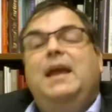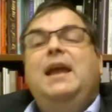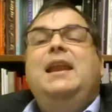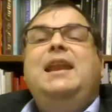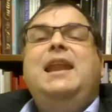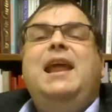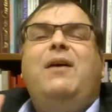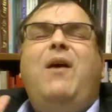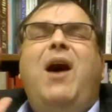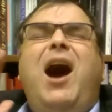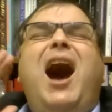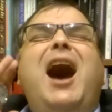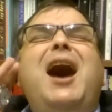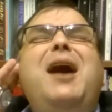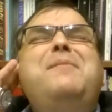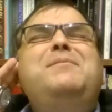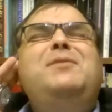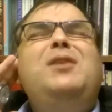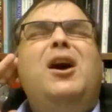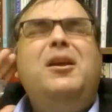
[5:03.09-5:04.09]
Now,
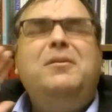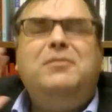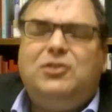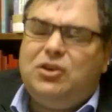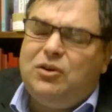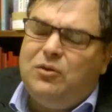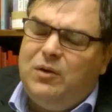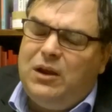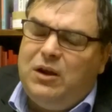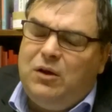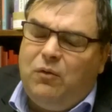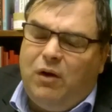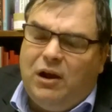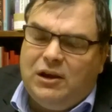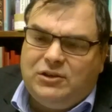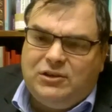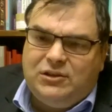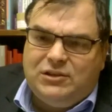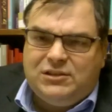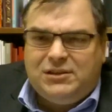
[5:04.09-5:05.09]
I'm not doing
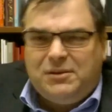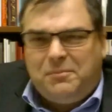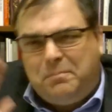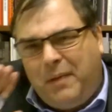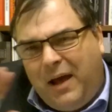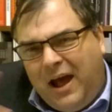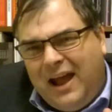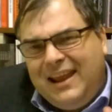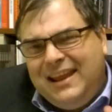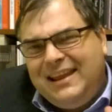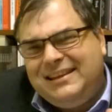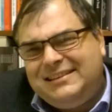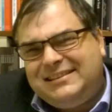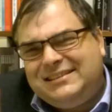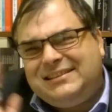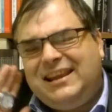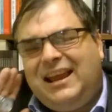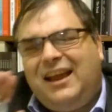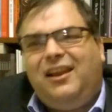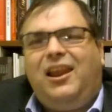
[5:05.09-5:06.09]
watches to buy and
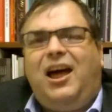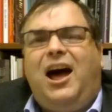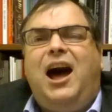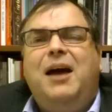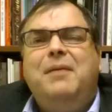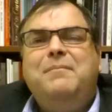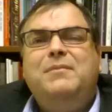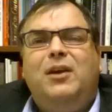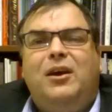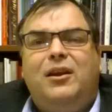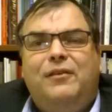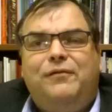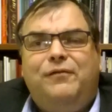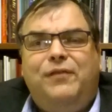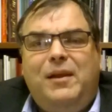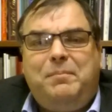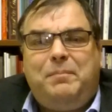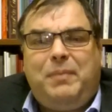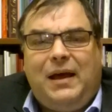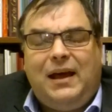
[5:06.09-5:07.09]
sell. I'm not a
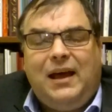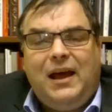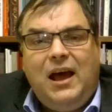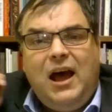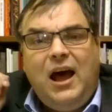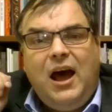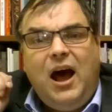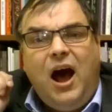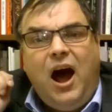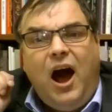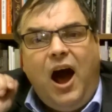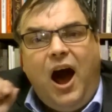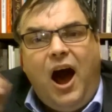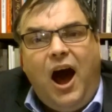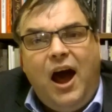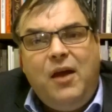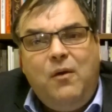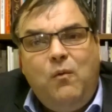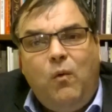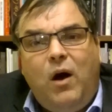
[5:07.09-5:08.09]
flipper.
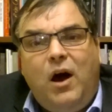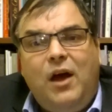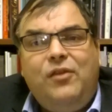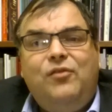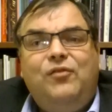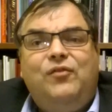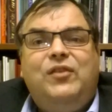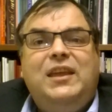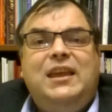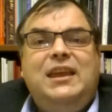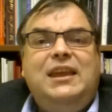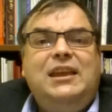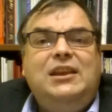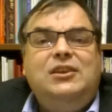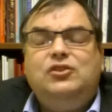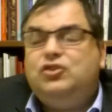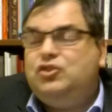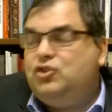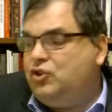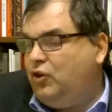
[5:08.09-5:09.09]
I want the
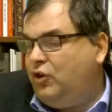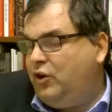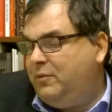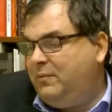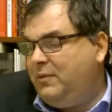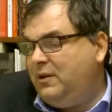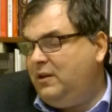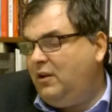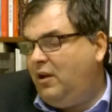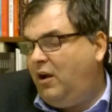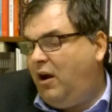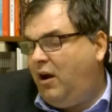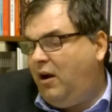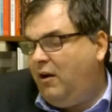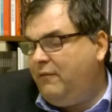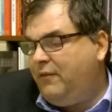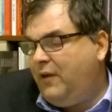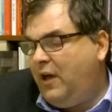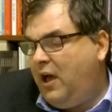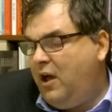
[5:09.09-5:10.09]
enjoyment
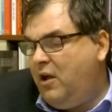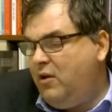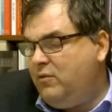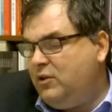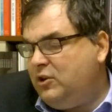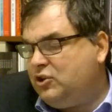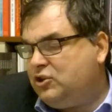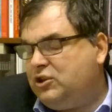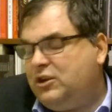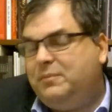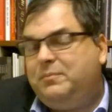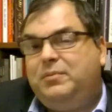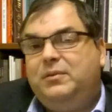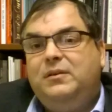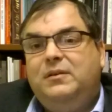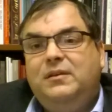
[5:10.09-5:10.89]
of ownership.